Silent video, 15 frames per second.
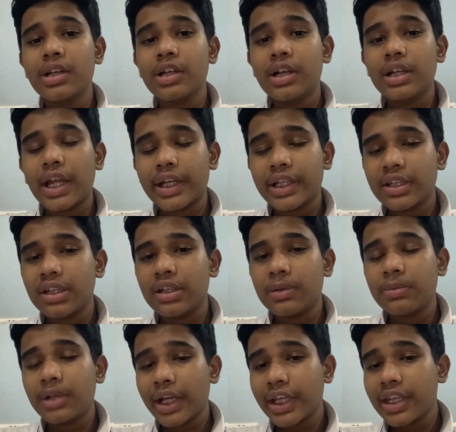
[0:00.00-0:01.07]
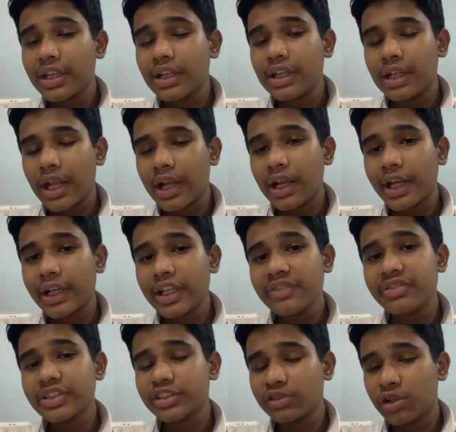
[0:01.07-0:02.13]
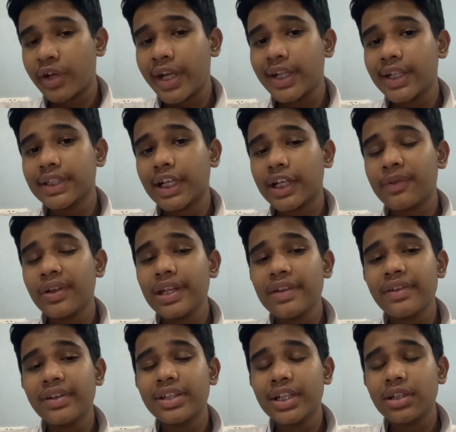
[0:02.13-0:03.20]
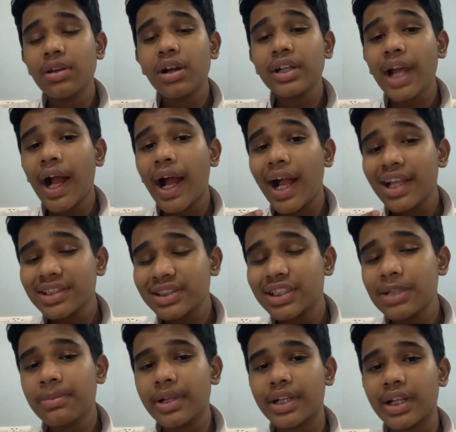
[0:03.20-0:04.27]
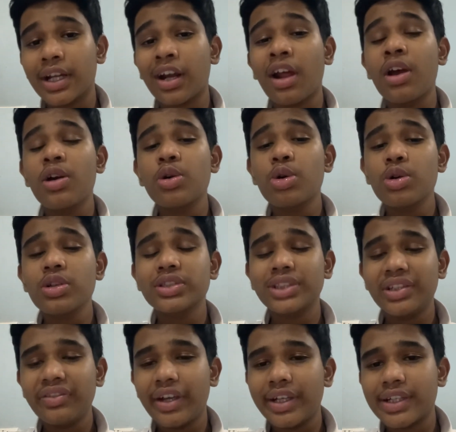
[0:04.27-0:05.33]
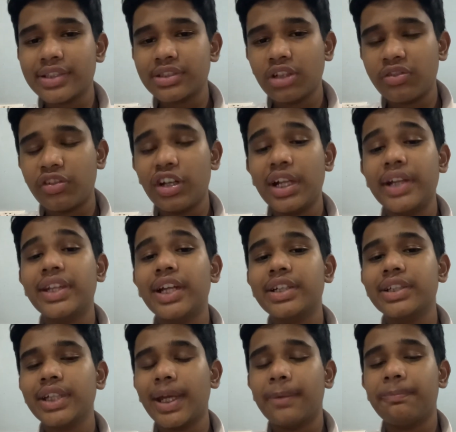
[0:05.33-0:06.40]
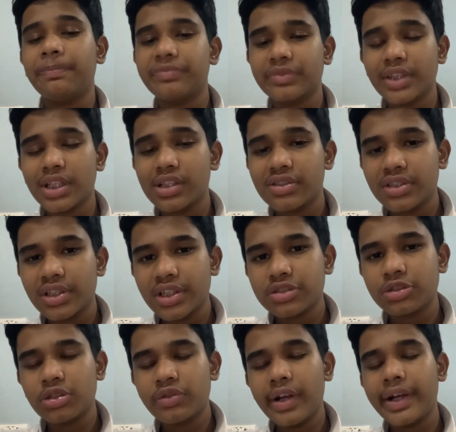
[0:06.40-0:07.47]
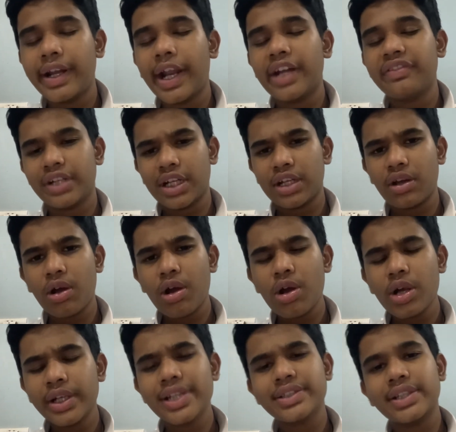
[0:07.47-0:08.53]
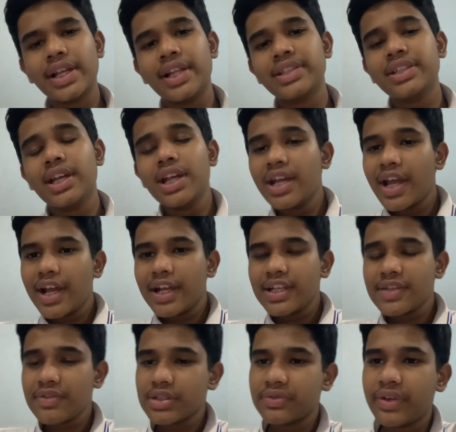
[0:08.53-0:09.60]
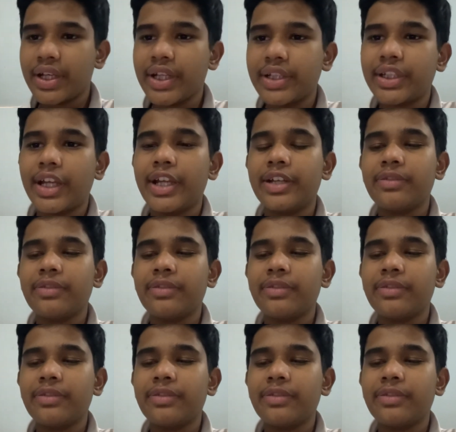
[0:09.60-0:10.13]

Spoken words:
lucky for Snow White, the queen even did not ask the mirror who was the fairest of all at that time. Snow White ran for a long distance, and she was very tired.